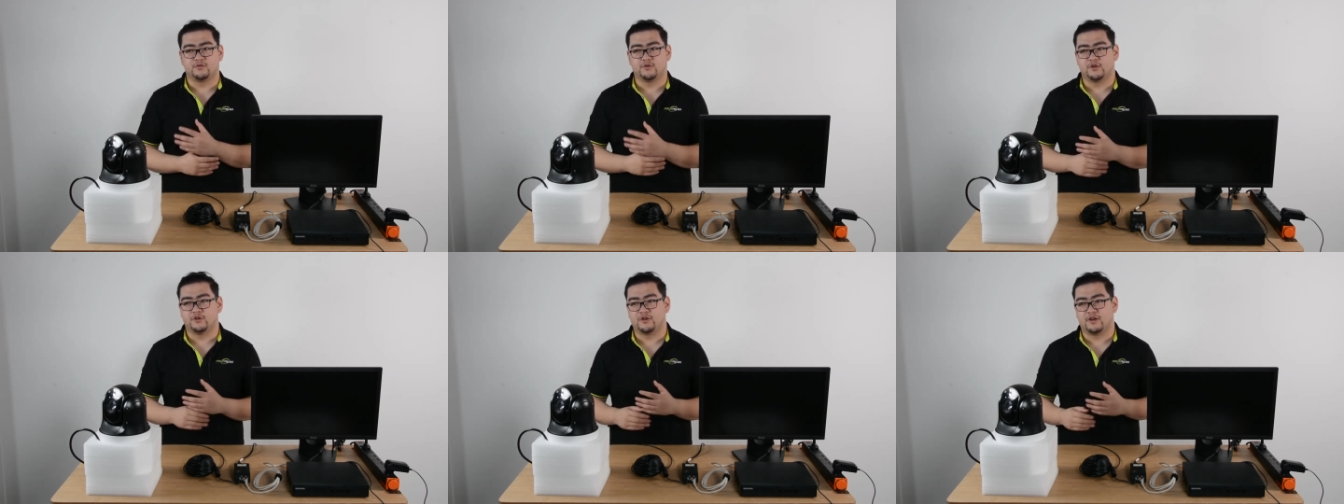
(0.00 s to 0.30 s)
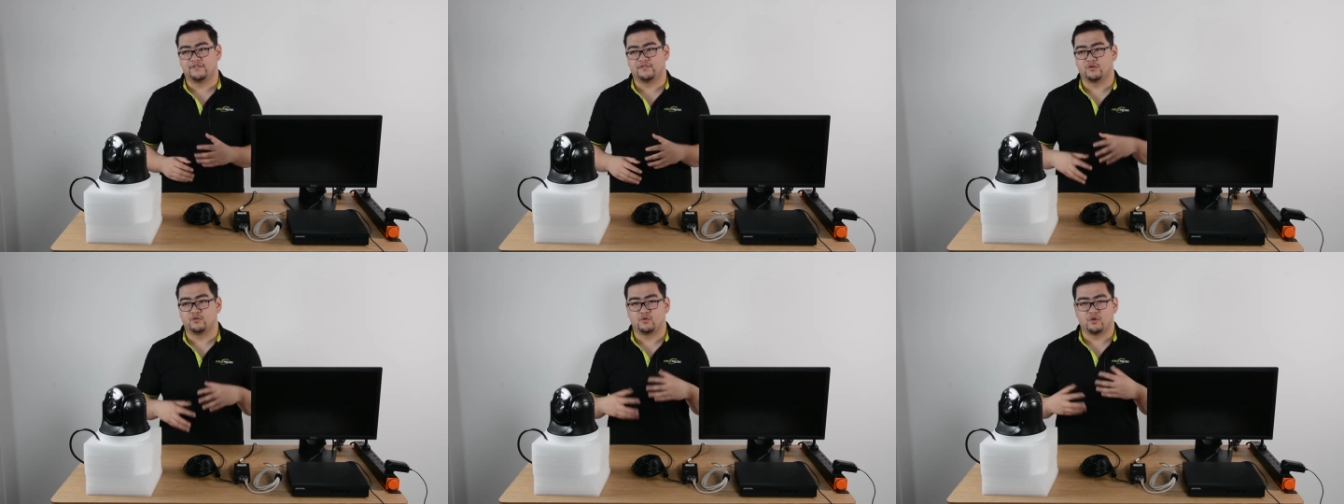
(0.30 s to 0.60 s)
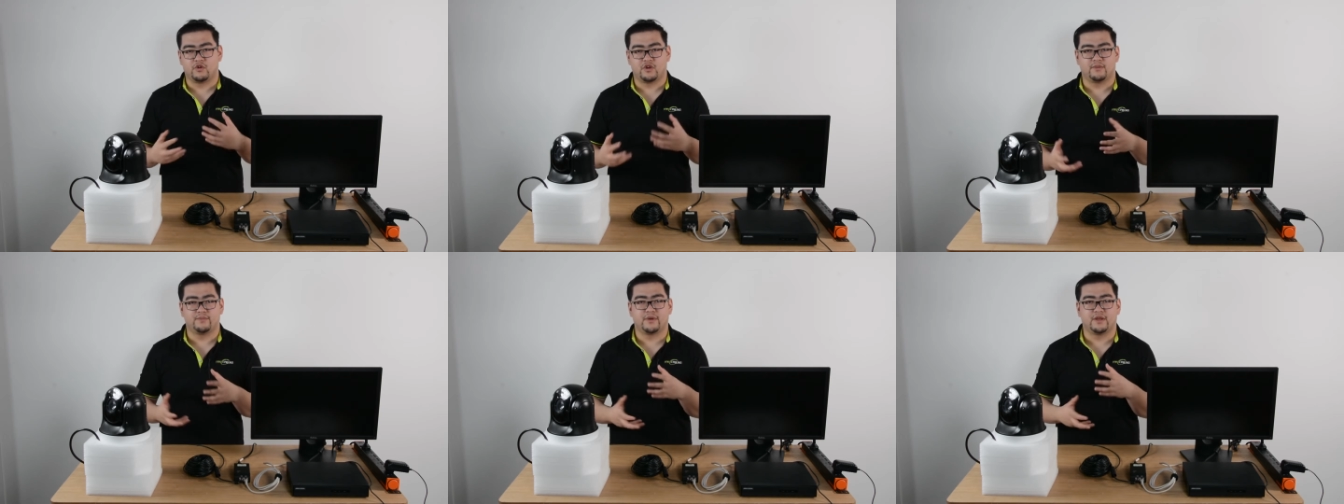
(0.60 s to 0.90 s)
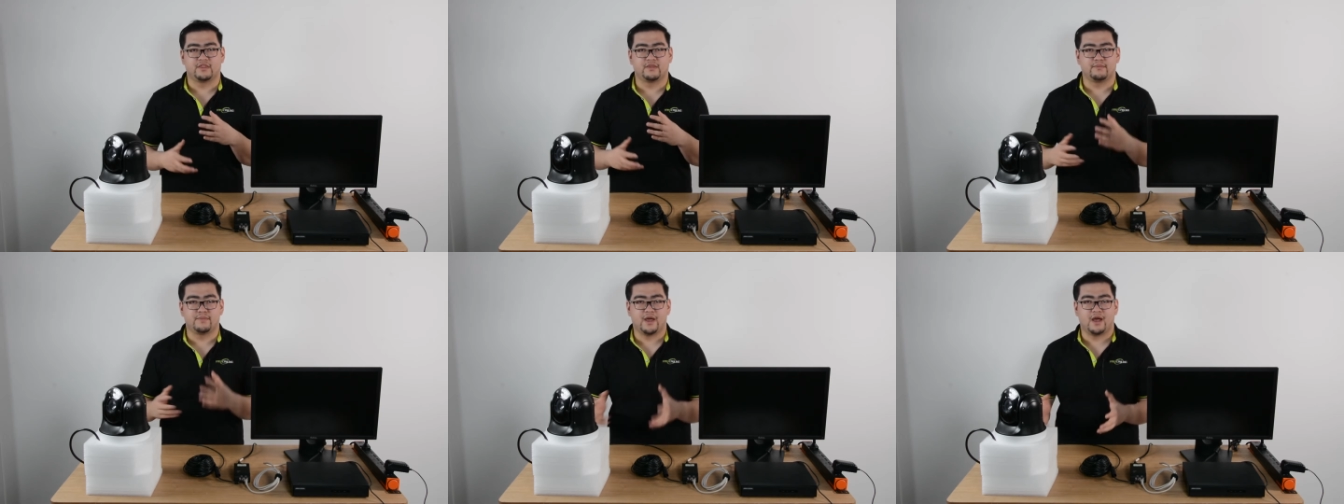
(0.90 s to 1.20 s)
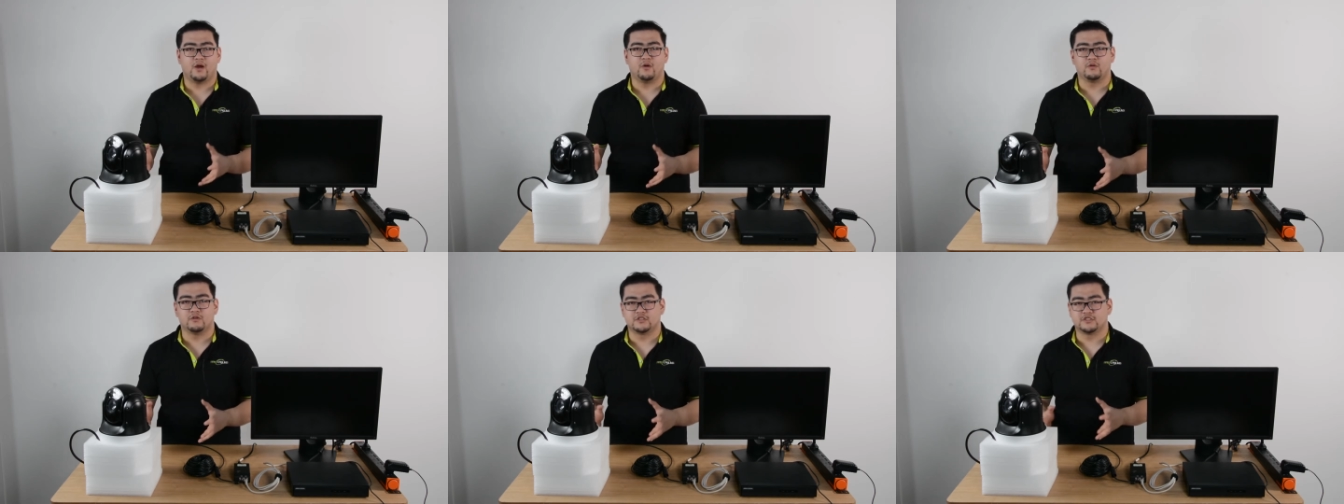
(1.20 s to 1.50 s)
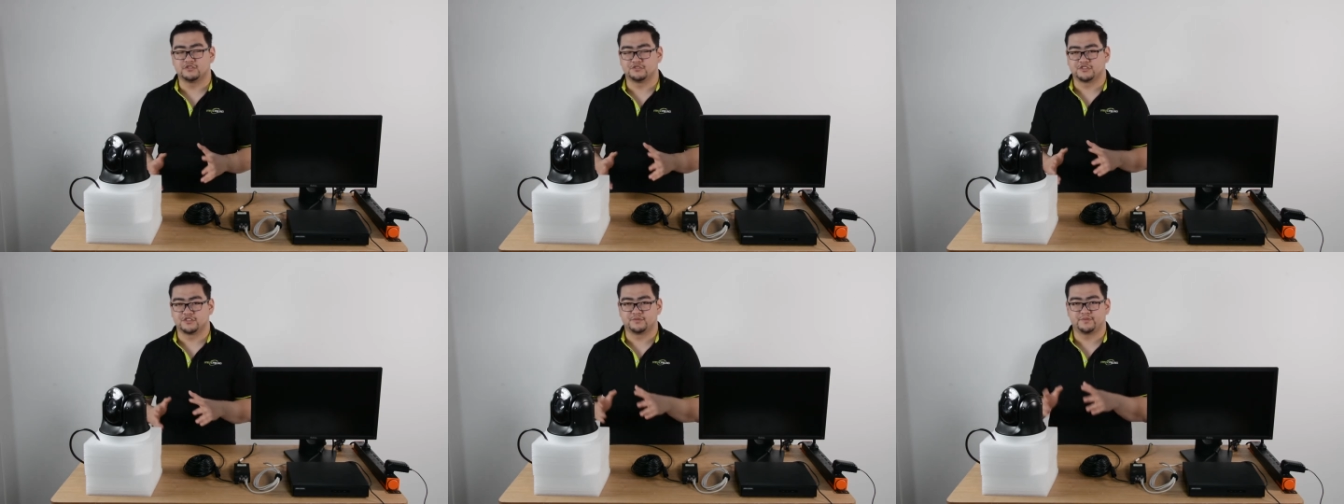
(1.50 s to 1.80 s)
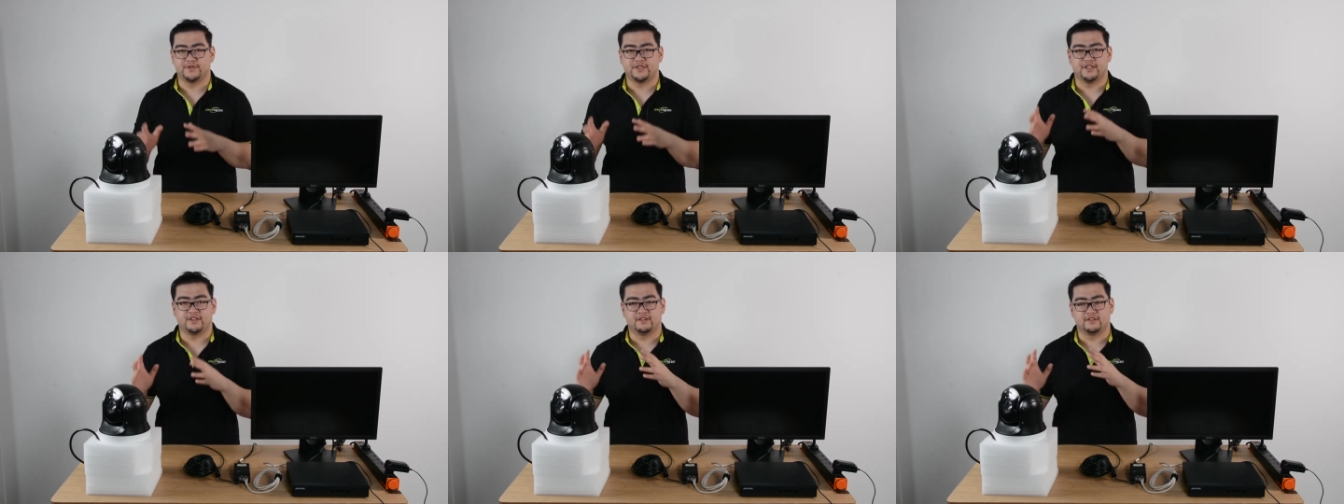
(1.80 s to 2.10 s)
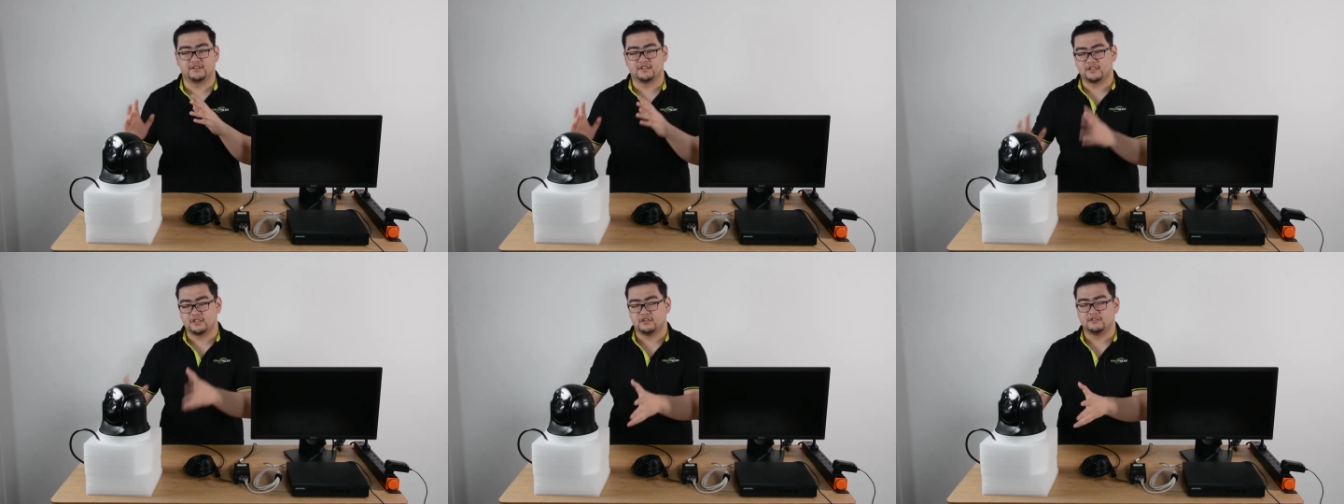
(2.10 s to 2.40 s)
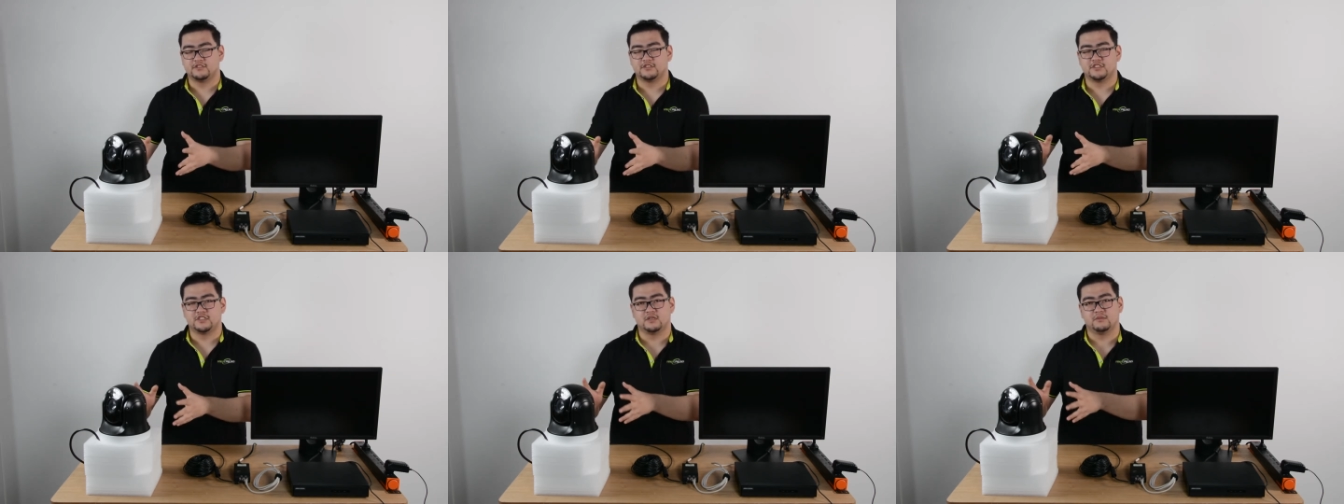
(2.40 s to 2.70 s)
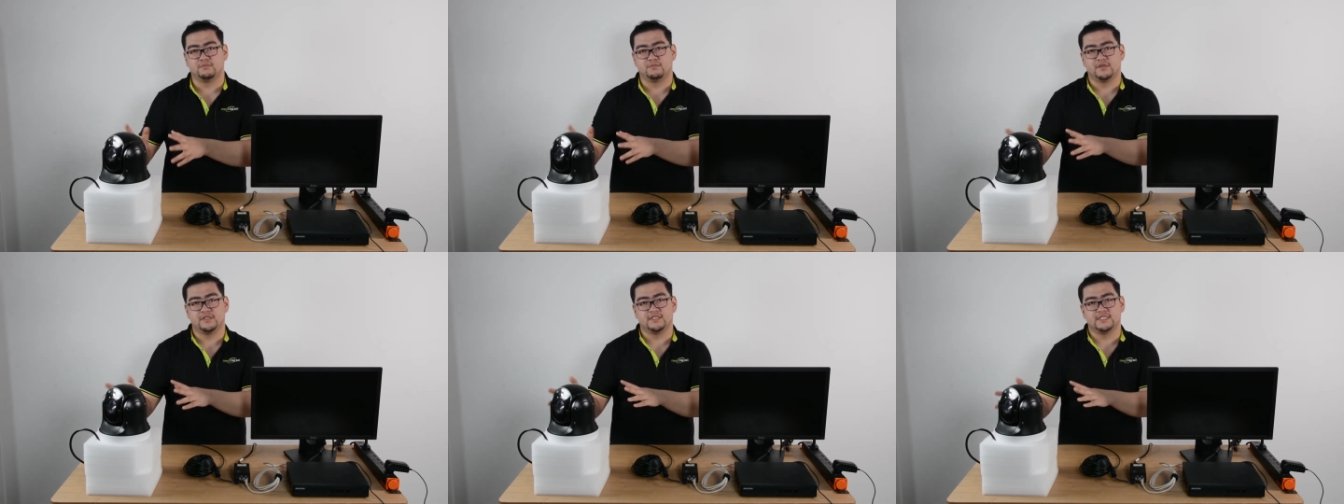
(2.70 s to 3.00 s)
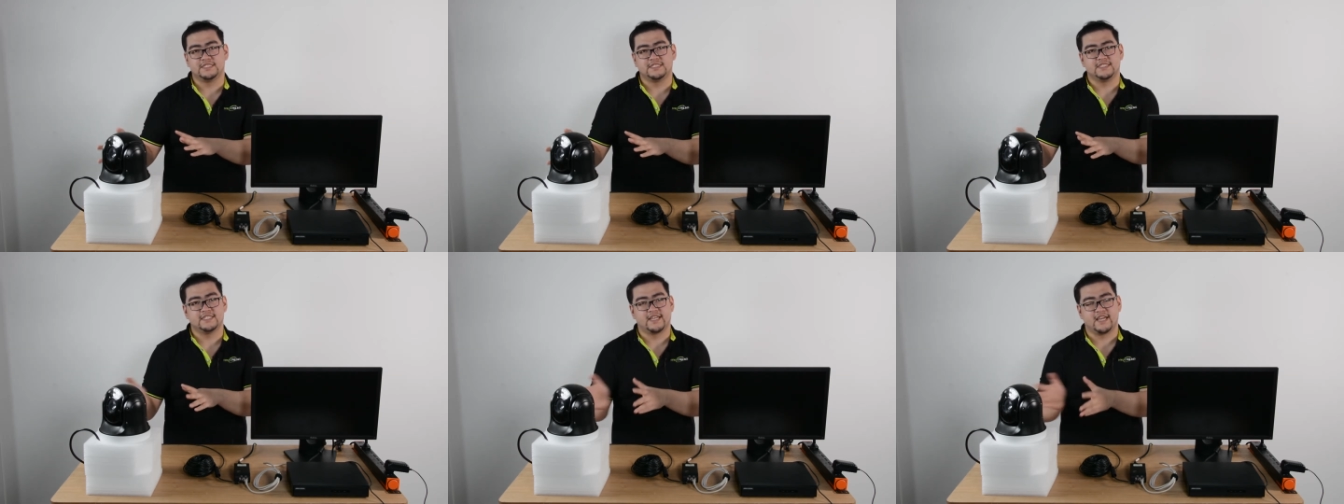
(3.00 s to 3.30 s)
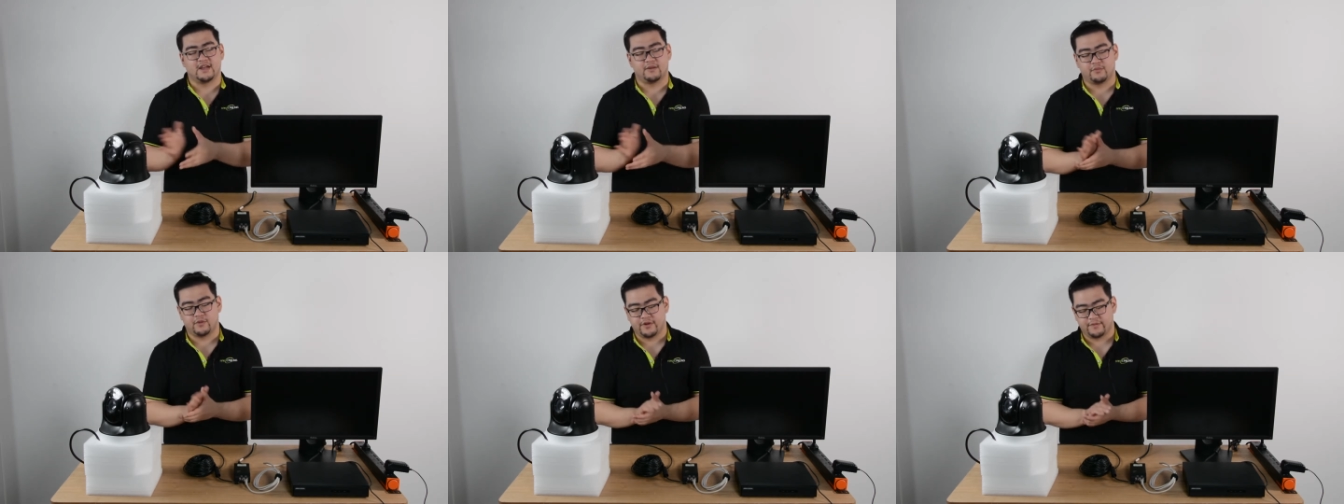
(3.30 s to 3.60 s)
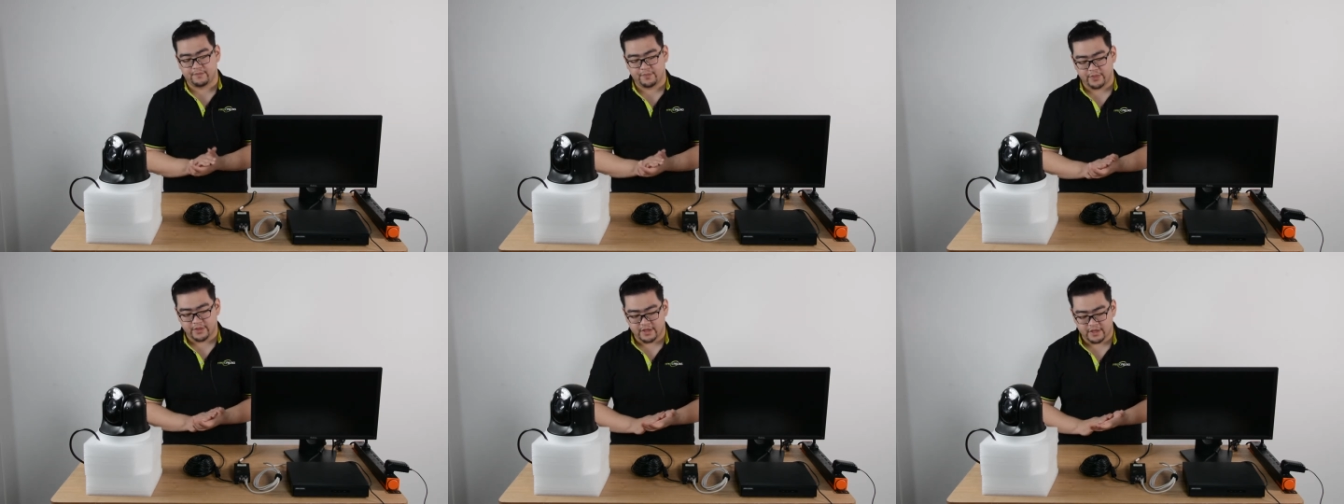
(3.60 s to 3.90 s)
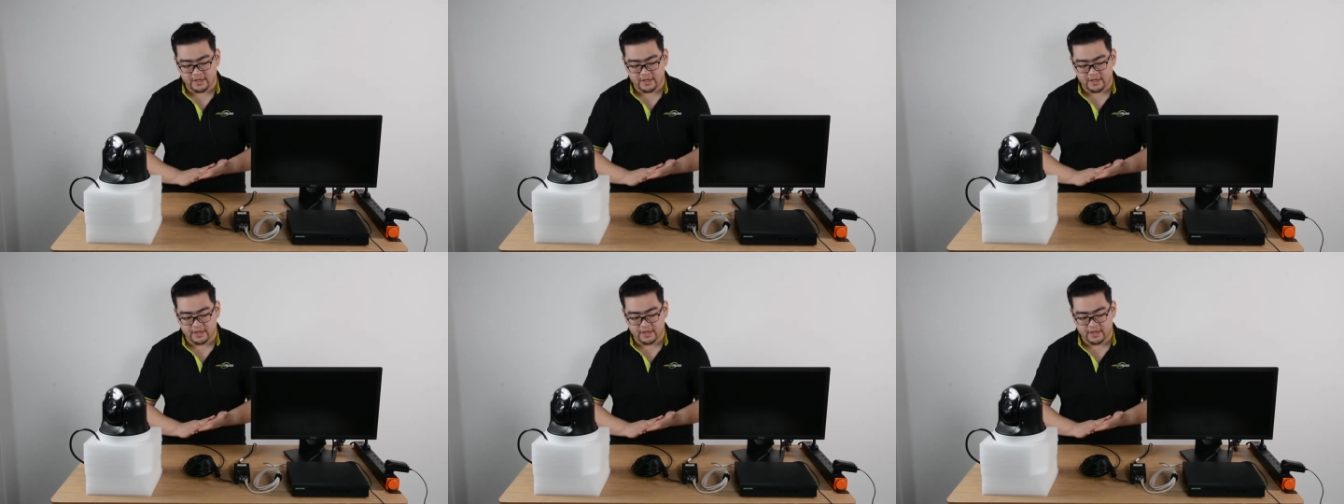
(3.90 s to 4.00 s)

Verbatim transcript: and we don't have to worry about the power source being close to the PTZ camera.